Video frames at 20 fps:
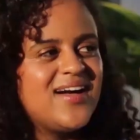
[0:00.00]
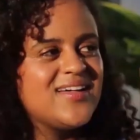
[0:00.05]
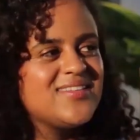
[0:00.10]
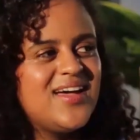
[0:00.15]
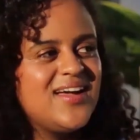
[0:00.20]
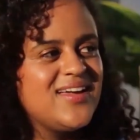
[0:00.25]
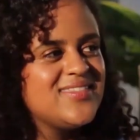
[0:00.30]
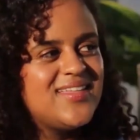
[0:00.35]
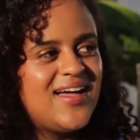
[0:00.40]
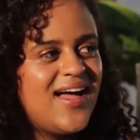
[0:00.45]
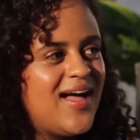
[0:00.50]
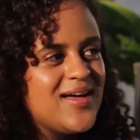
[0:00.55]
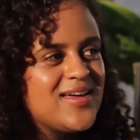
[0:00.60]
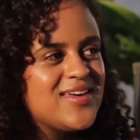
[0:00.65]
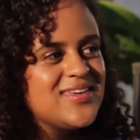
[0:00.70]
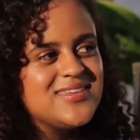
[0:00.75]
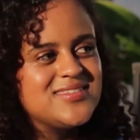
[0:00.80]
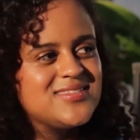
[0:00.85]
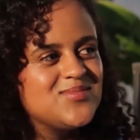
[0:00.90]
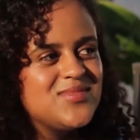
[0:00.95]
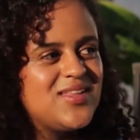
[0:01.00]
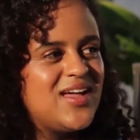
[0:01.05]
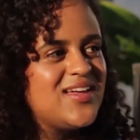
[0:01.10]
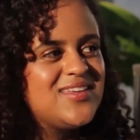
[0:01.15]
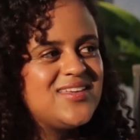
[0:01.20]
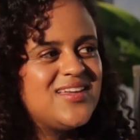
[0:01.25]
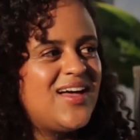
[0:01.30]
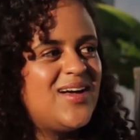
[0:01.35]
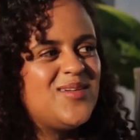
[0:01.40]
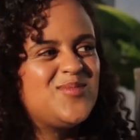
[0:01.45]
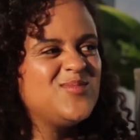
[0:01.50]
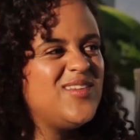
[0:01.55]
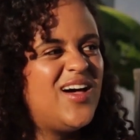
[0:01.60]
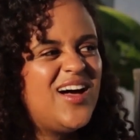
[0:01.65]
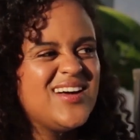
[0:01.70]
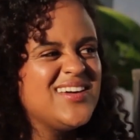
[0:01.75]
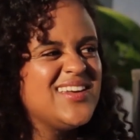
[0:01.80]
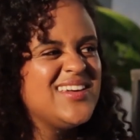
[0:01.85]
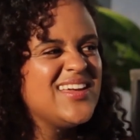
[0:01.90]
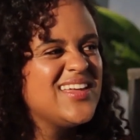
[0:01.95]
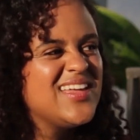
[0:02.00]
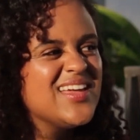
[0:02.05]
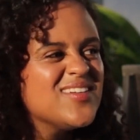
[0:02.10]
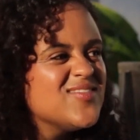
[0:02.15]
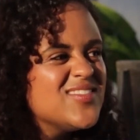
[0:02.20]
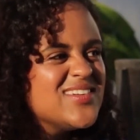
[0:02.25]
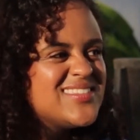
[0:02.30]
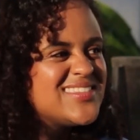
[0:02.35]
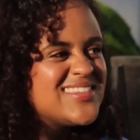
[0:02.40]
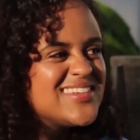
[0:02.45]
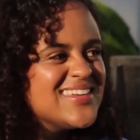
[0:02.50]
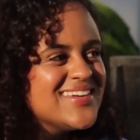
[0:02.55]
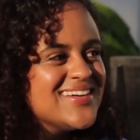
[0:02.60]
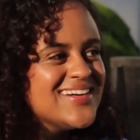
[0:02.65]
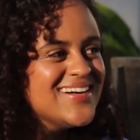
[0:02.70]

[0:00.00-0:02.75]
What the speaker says: act like that because I'm I'm not going to give it to you.